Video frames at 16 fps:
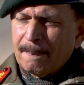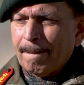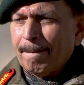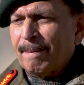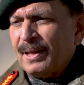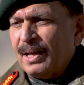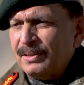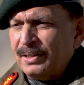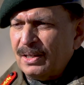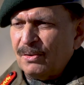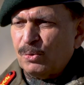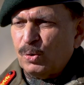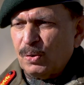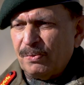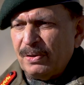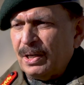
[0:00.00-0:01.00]
Mm-hmm. And then,
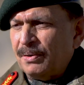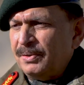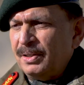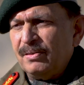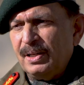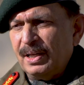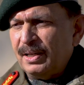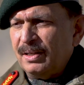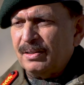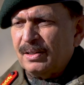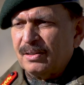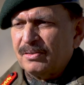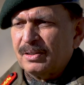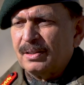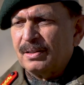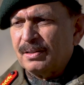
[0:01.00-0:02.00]
of course, we have the CNN
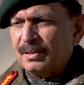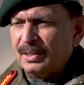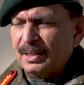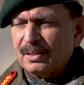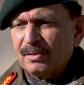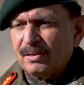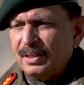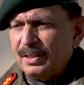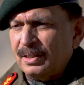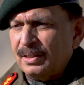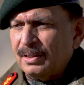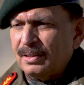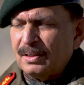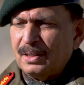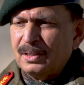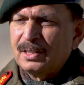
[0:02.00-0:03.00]
junction, That right. is
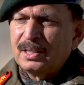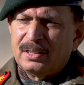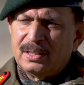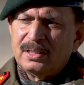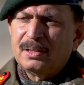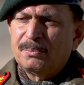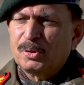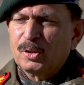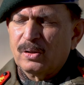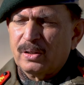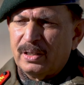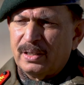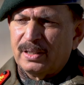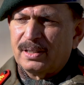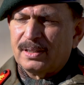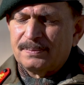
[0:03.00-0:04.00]
the, the, the
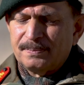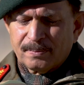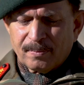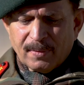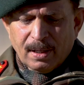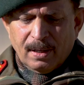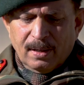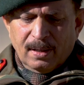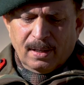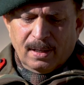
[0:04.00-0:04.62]
area. Right.